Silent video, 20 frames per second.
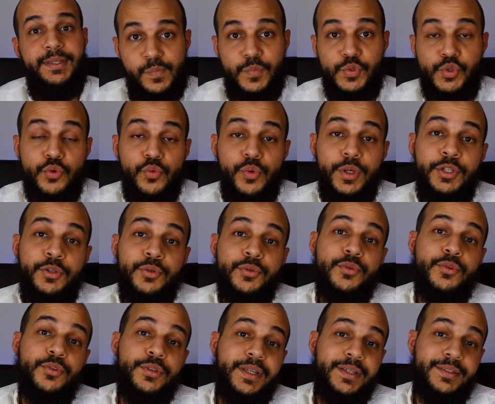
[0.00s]
So when you
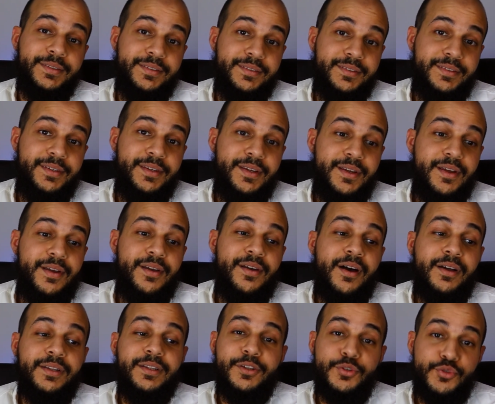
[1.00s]
know that
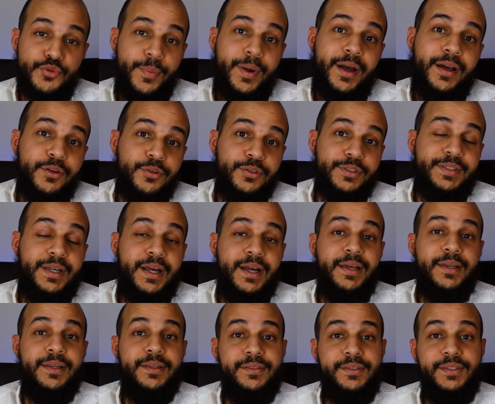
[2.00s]
Allah subhanahu wa
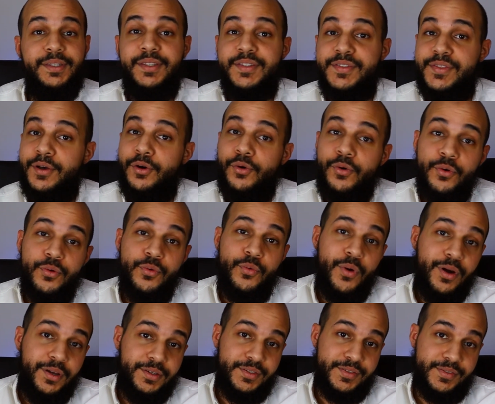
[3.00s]
ta'ala, He is the
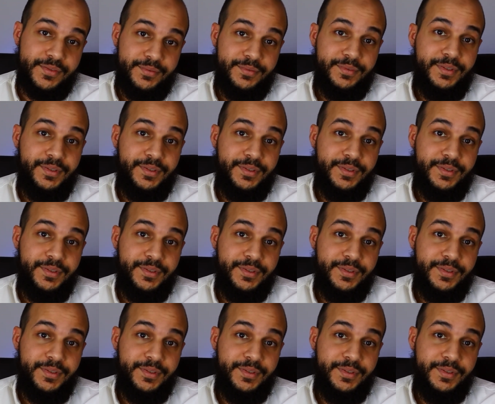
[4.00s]
all-wise,